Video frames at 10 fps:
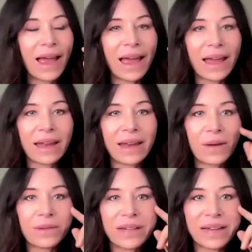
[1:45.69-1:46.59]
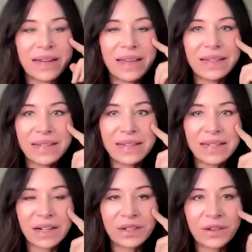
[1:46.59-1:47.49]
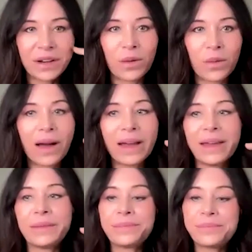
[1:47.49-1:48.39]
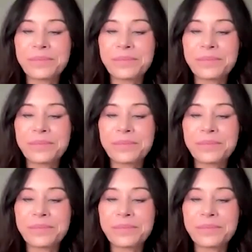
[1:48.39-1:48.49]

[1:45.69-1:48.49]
And I was at an ENT doctor in Hawaii.